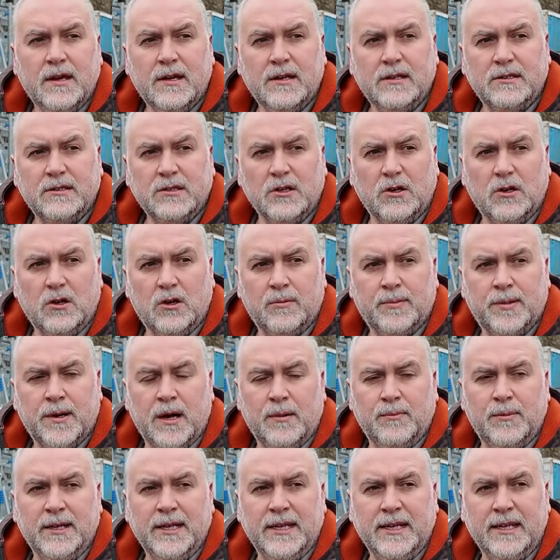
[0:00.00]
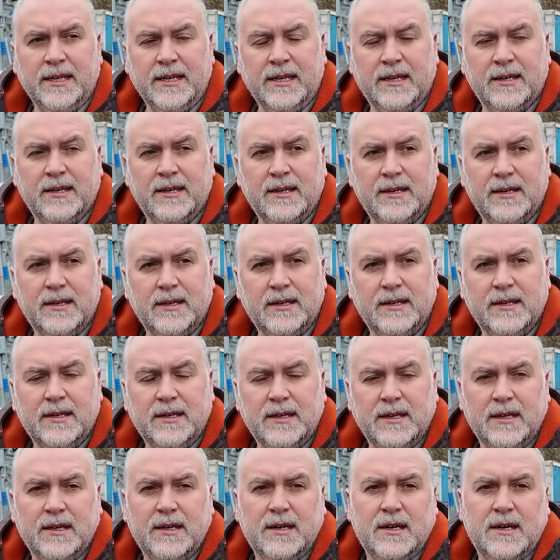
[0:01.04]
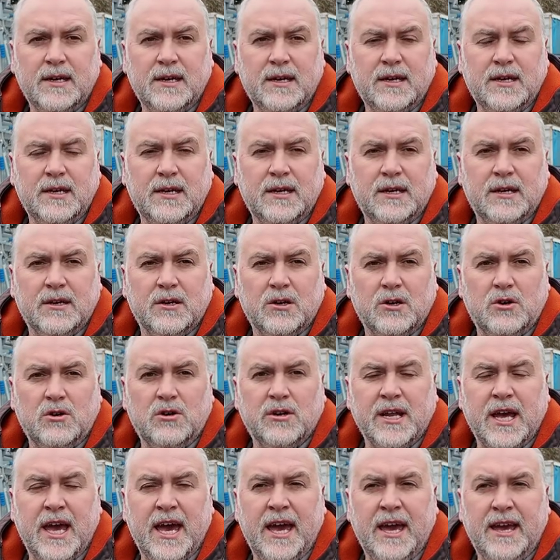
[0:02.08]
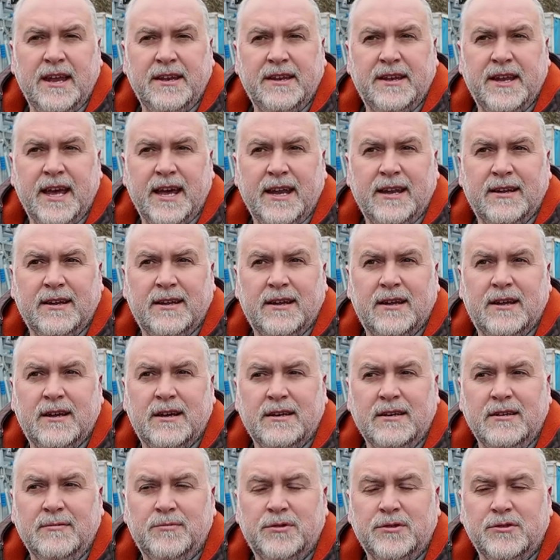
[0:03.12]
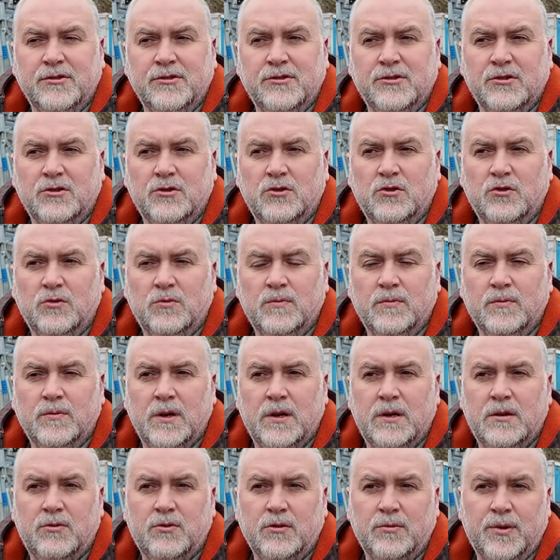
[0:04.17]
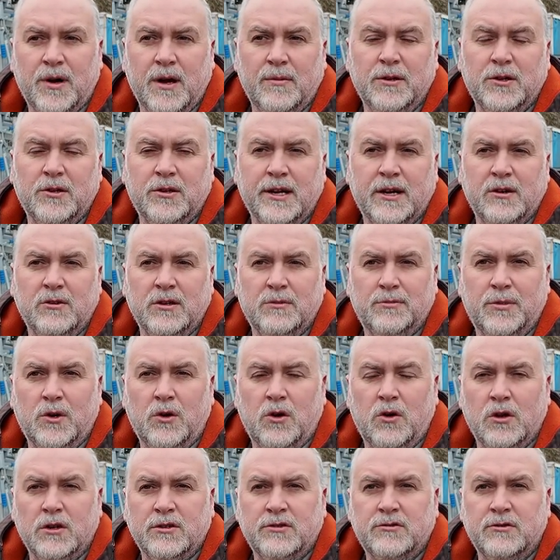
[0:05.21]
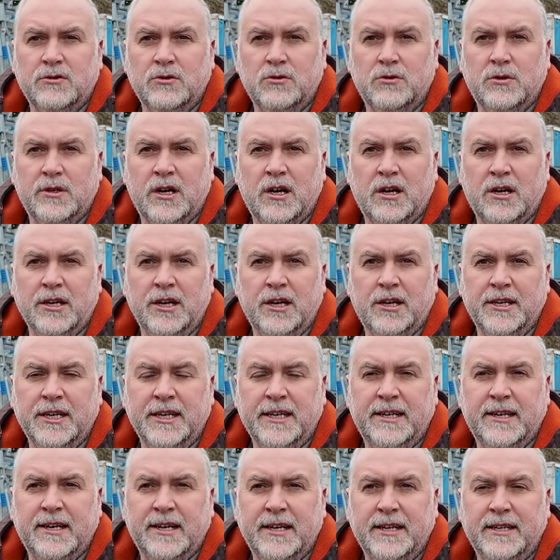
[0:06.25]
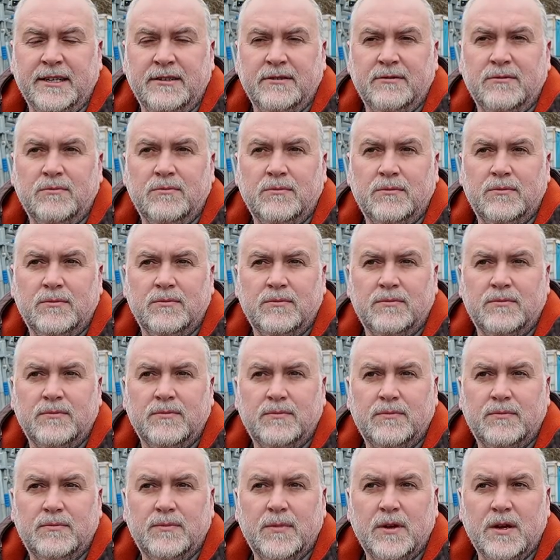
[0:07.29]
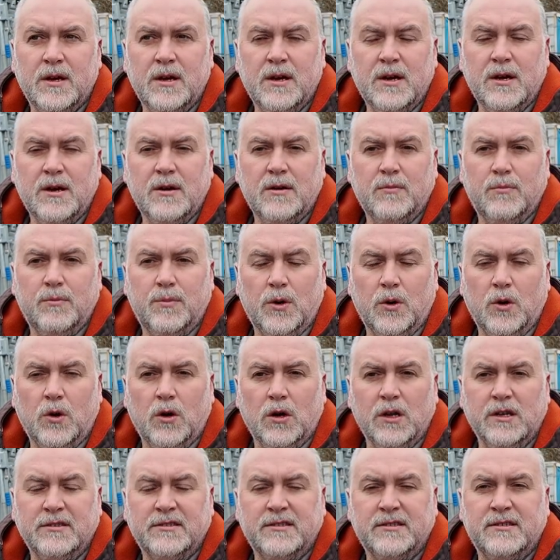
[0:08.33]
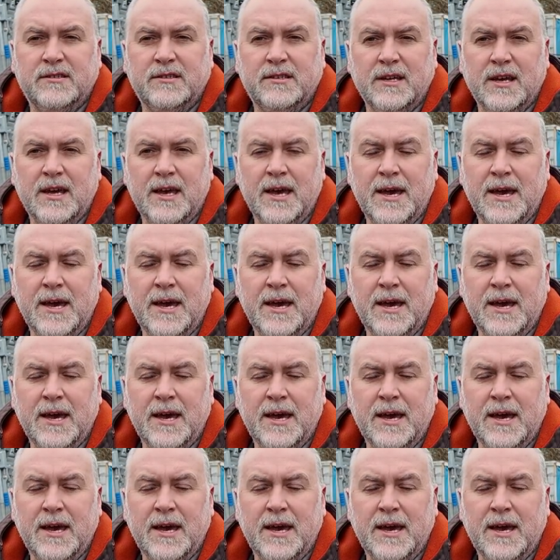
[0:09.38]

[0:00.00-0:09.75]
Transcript: So probably going ahead then, I presume we'll probably go down the bolus route with a high iodine bolus.